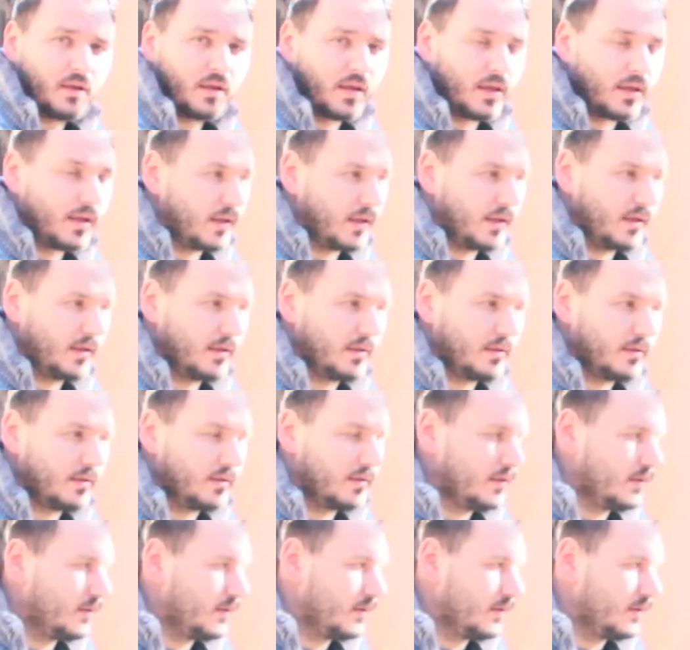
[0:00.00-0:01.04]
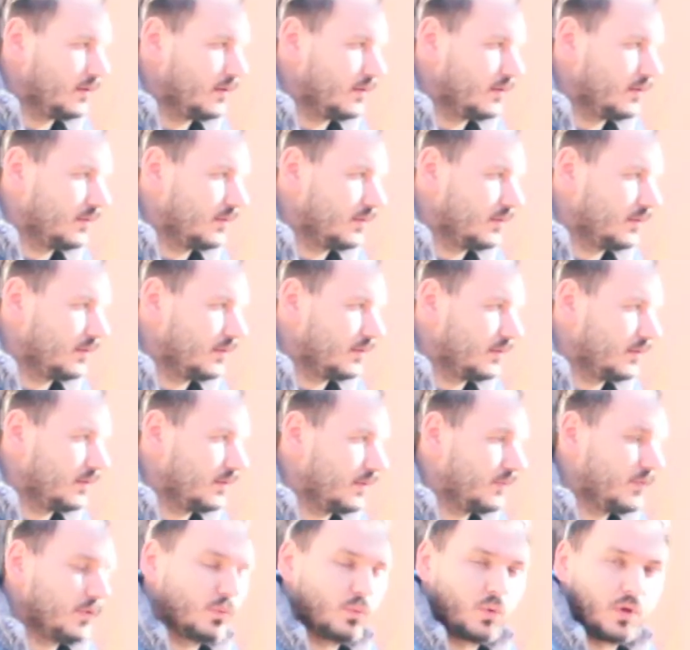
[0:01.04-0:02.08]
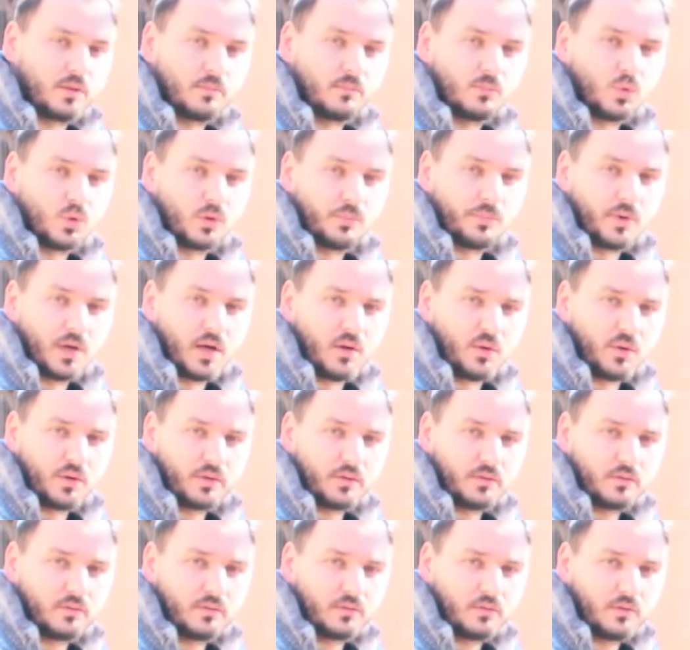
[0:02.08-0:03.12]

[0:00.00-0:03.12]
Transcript: And if you want more power,